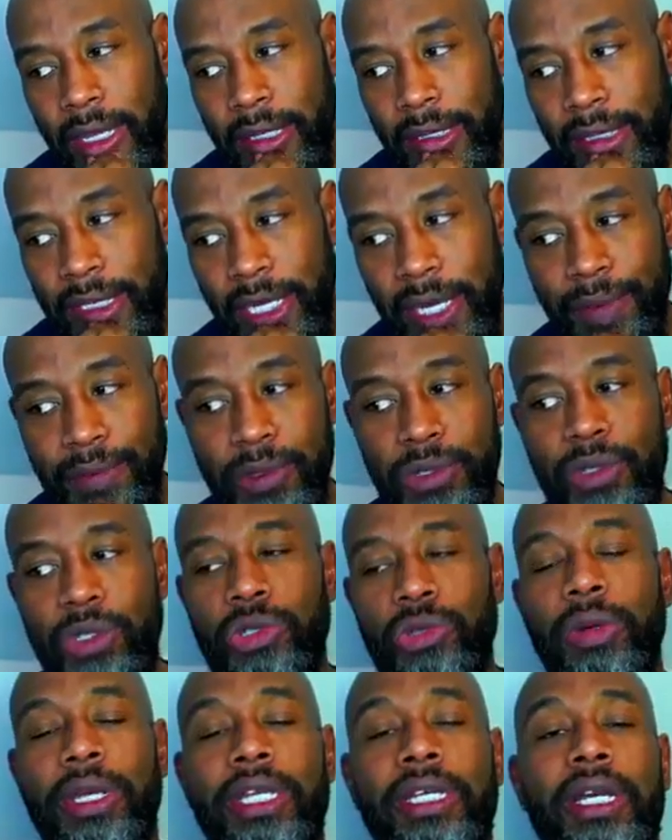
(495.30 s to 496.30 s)
The difference
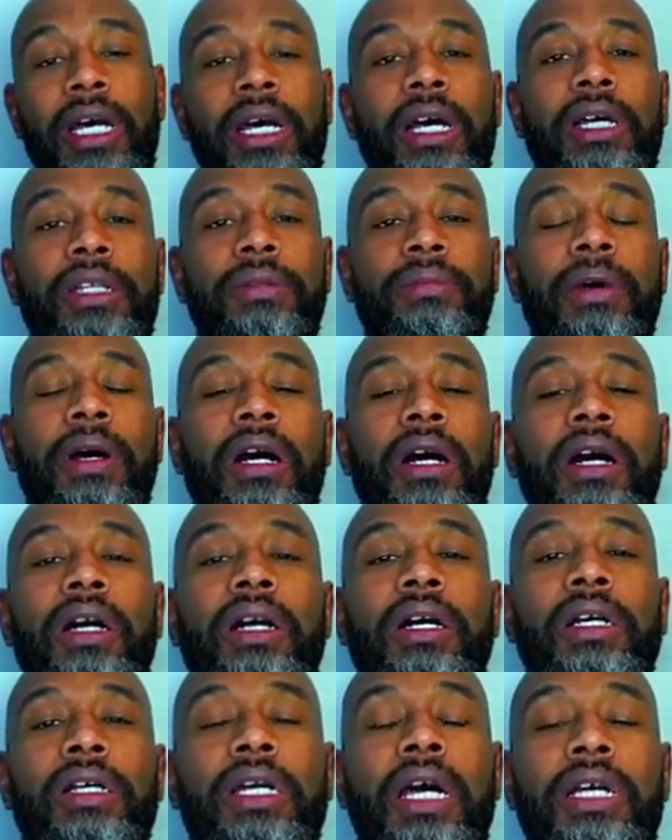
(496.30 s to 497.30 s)
between
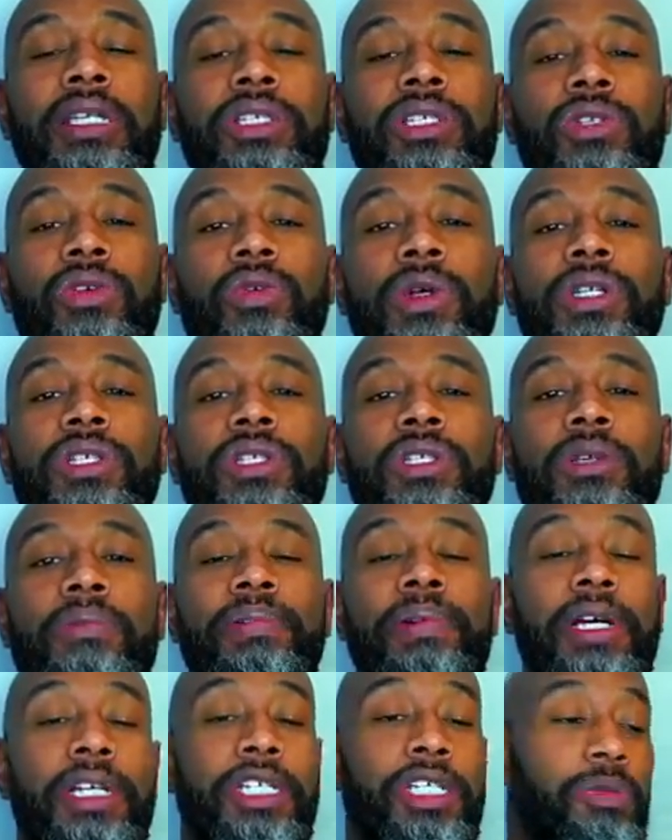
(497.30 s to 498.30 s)
consequence and
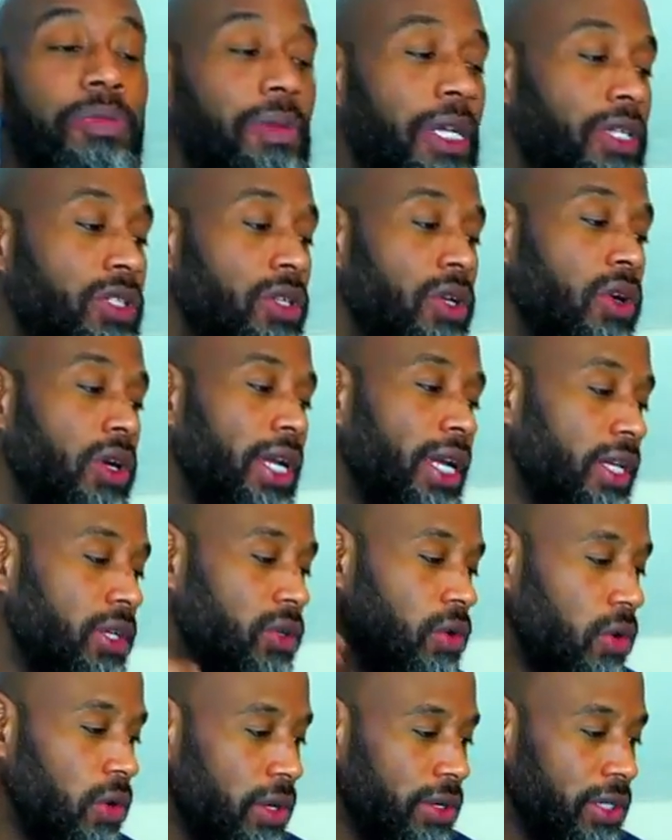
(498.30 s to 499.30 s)
punishment,
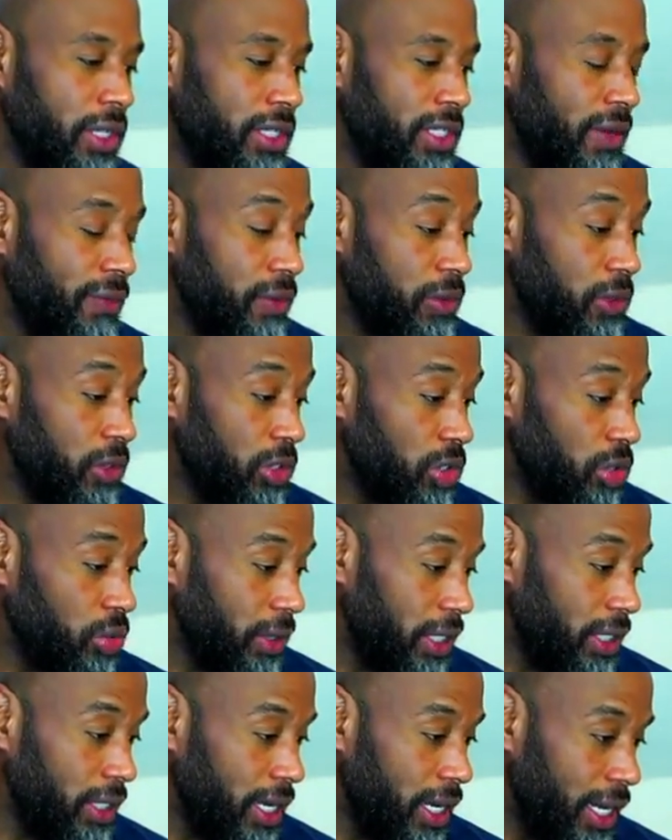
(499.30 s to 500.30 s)
or the difference
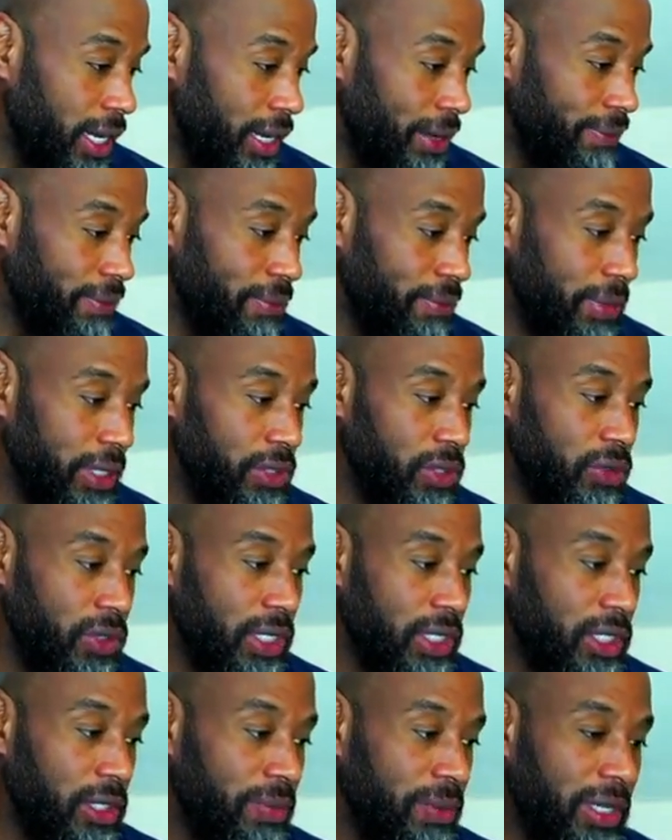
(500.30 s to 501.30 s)
between mental
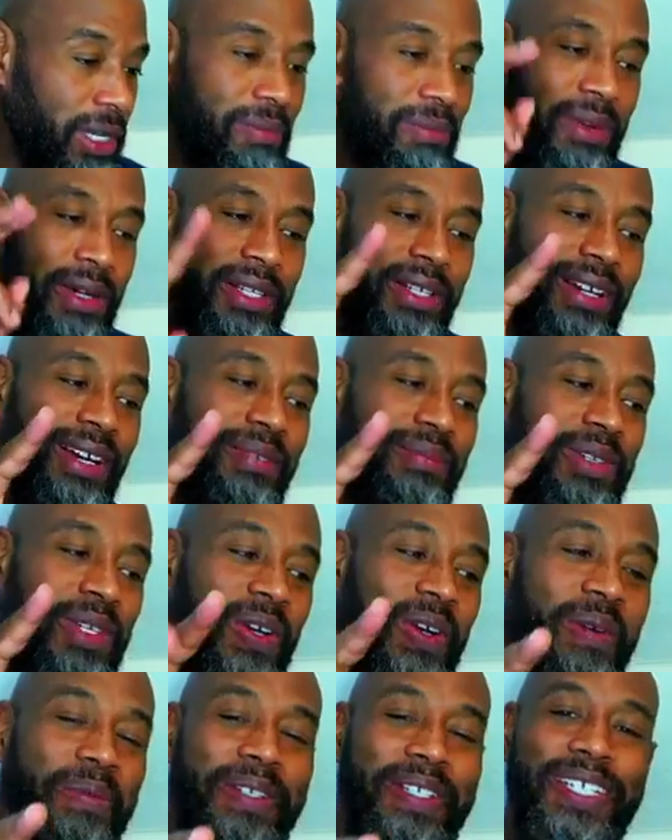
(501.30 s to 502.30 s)
discipline, brother, absurd,
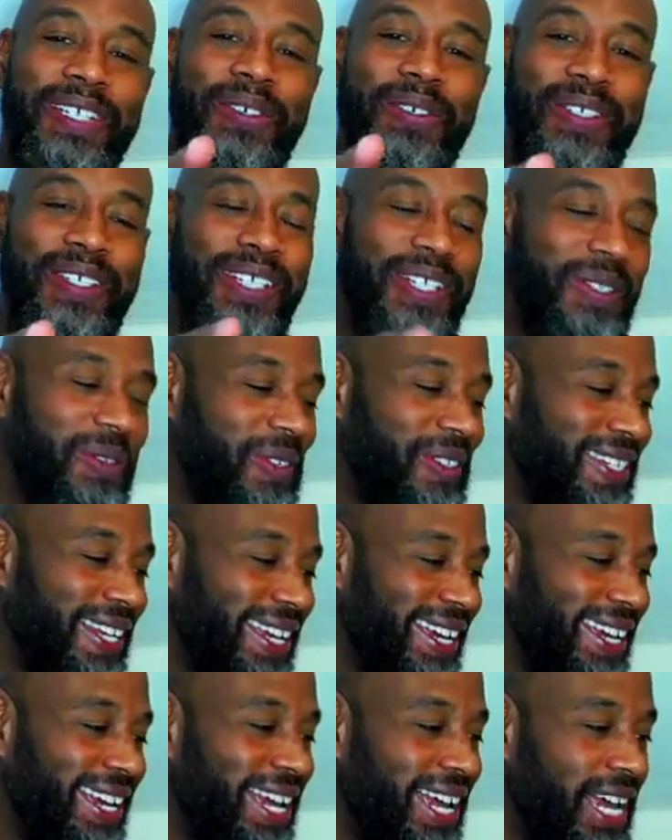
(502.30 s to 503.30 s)
I'm going to get to it in just one
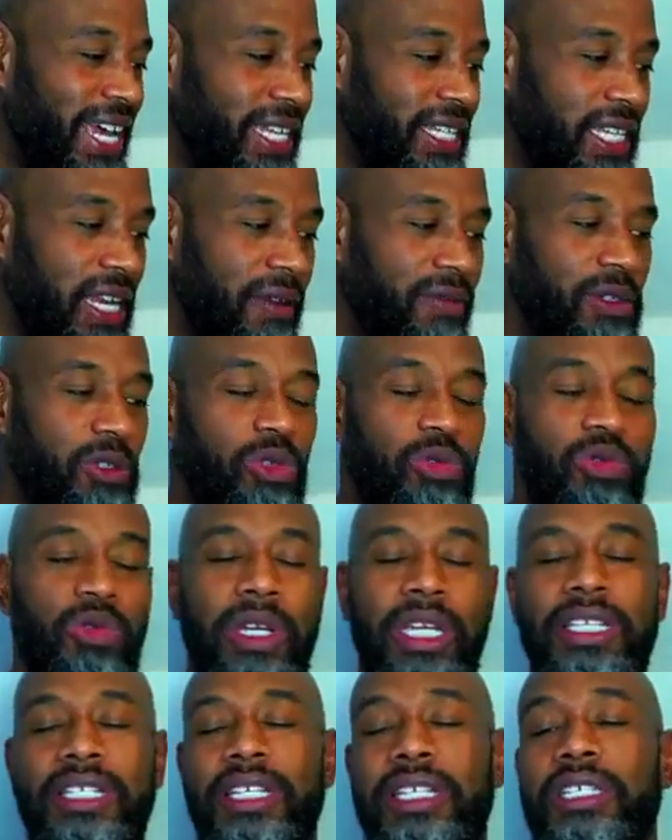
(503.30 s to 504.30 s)
second. The difference
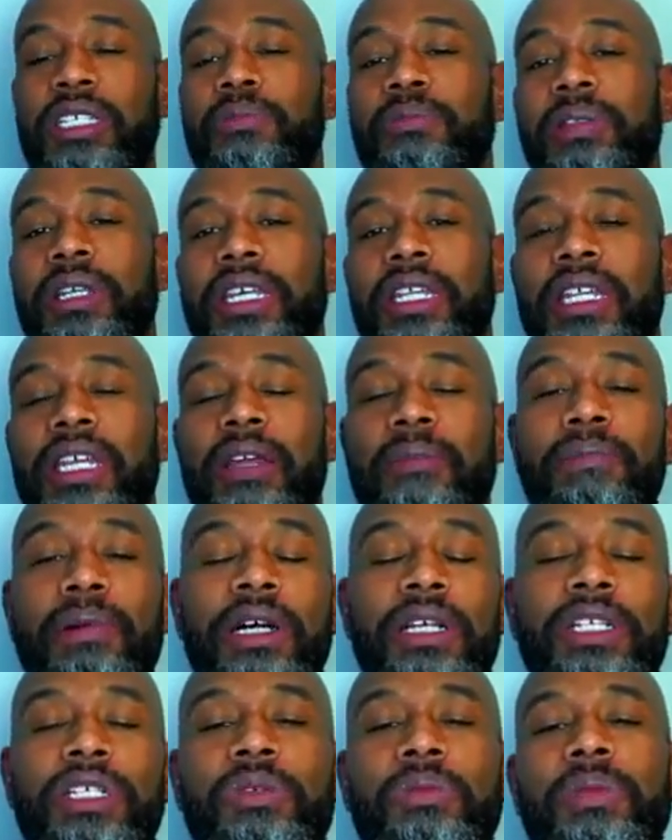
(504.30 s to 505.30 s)
between discipline and
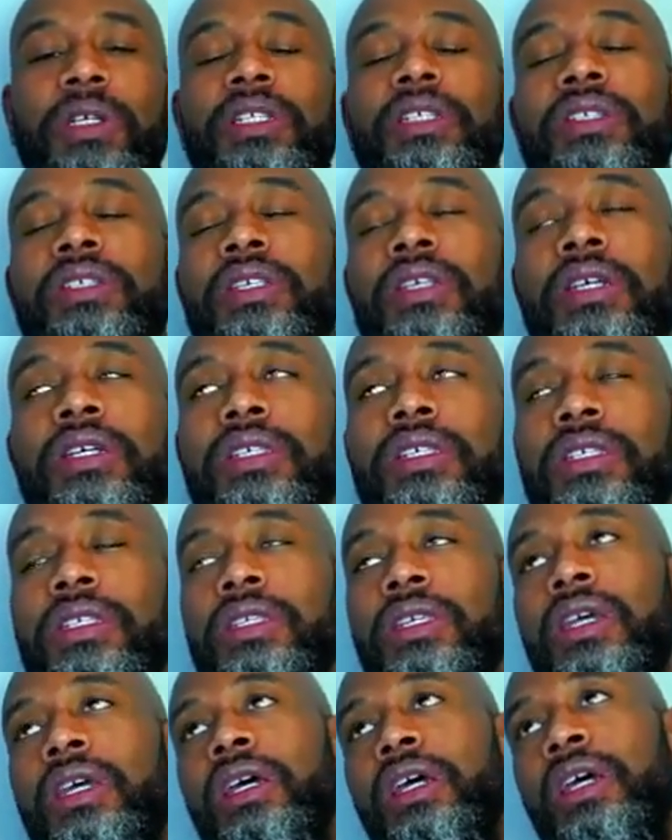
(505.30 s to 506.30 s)
punishment is this.
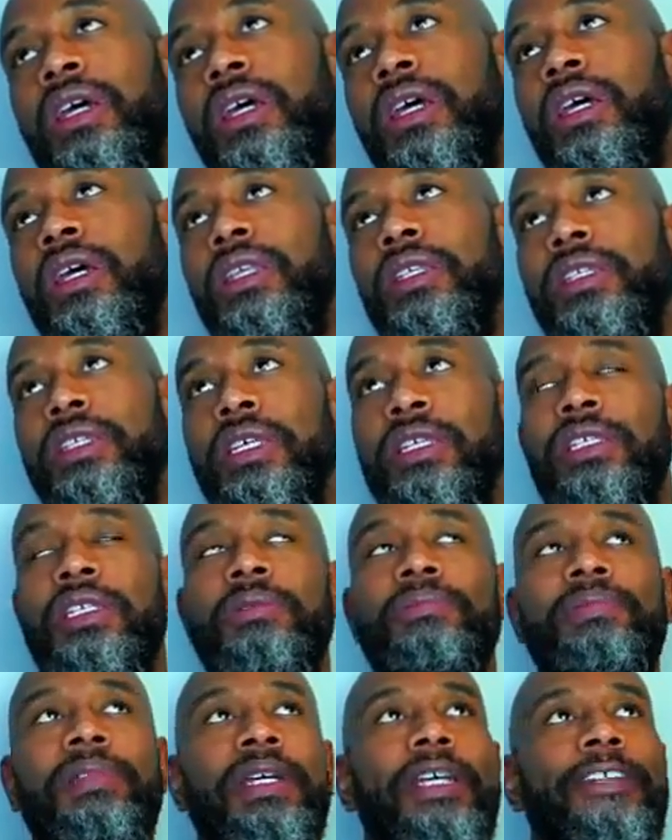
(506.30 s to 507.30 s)

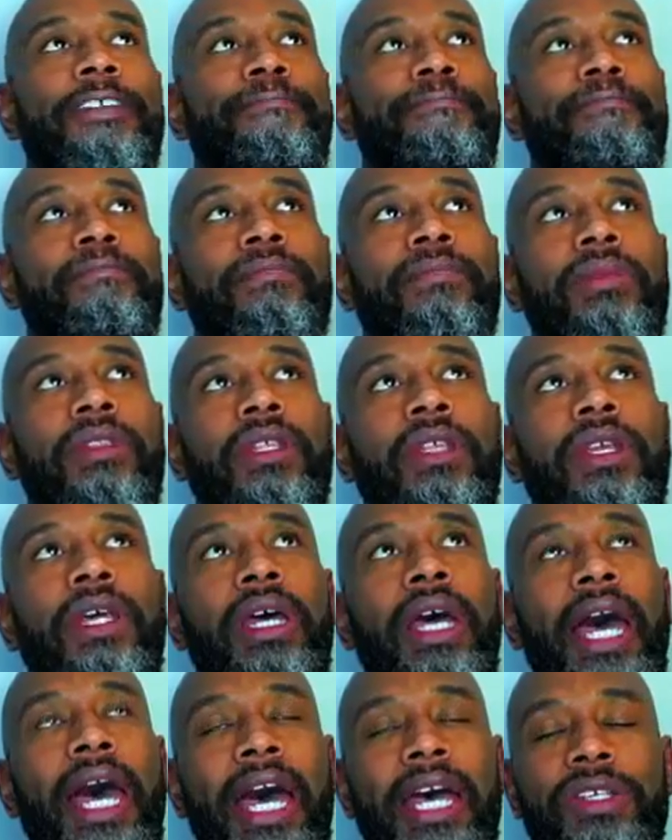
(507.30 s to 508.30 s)
Discipline
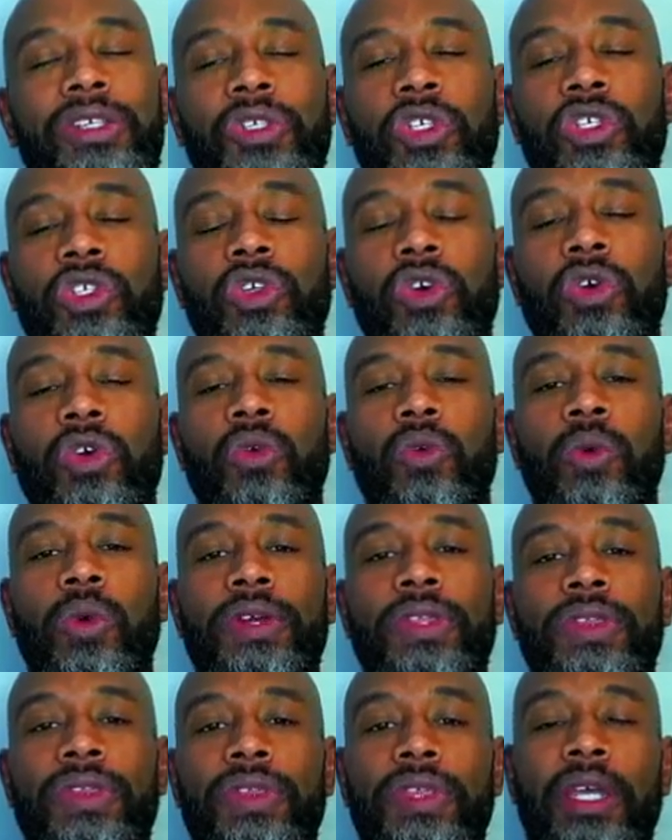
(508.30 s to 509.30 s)
has to do
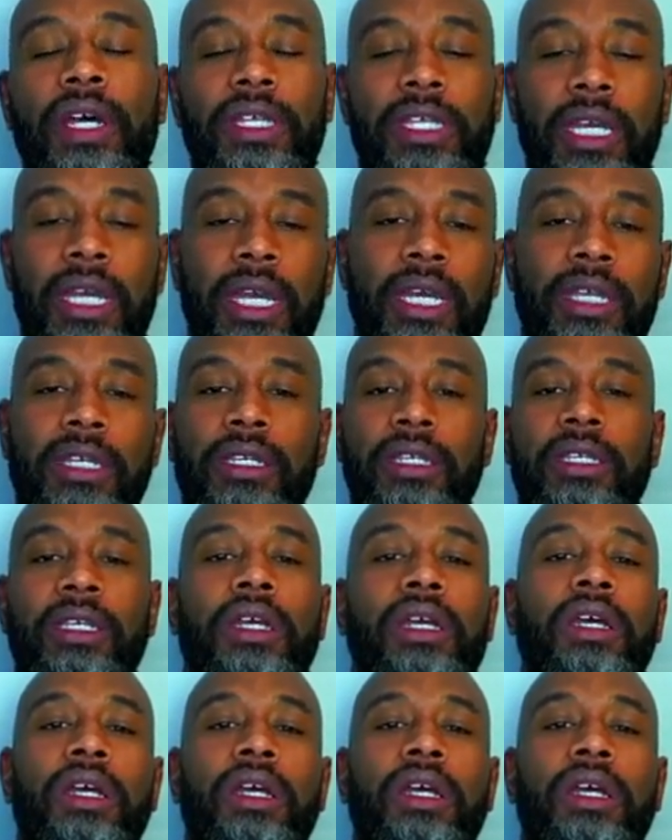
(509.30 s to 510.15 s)
with, again,